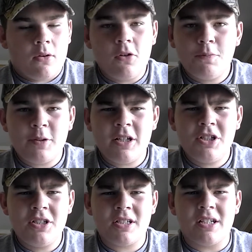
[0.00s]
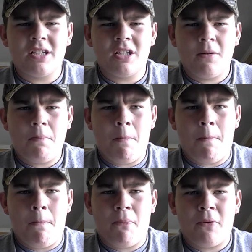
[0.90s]
those predictions ended up
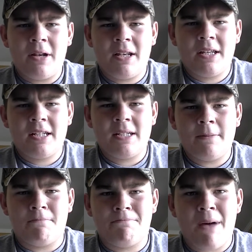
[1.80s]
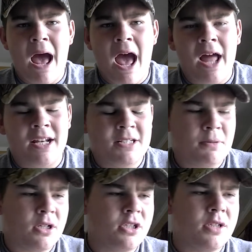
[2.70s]
pretty bad.
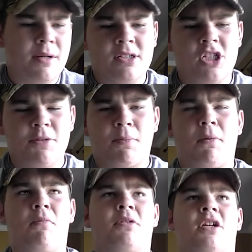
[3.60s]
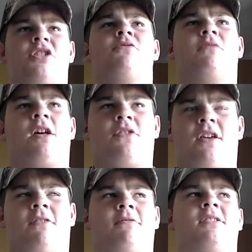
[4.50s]
Especially my Super Bowl prediction when I
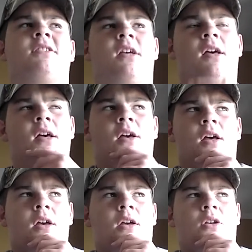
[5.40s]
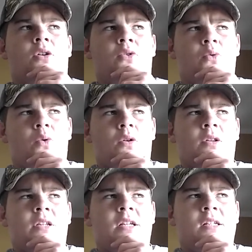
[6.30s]
think it was New
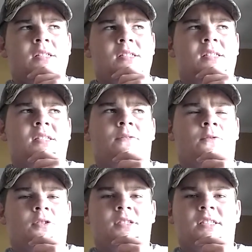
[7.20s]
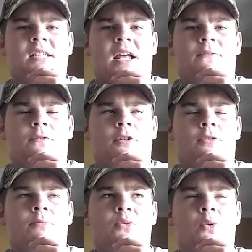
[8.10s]
Orleans versus
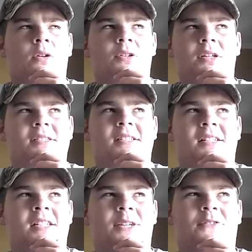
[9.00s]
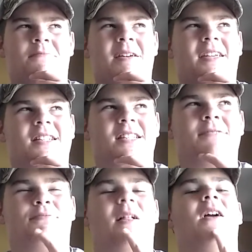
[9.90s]
Denver. New Orleans didn't even make it to
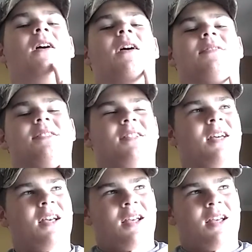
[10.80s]
the playoffs.